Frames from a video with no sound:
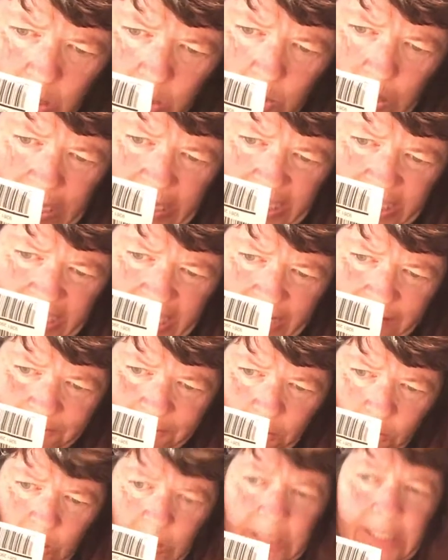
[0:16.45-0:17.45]
with jet
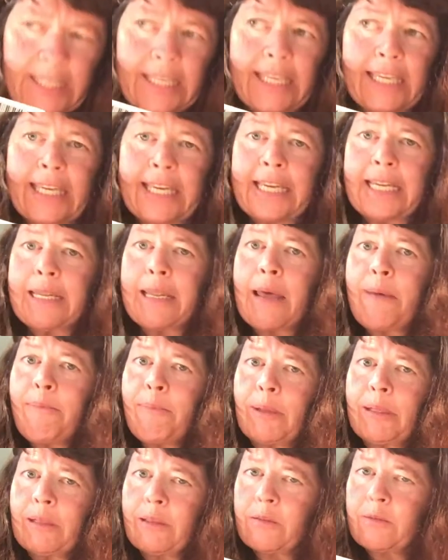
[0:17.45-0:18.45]
force in
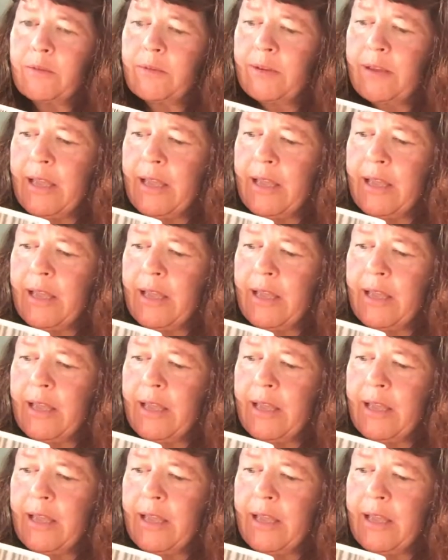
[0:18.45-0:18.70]
blue.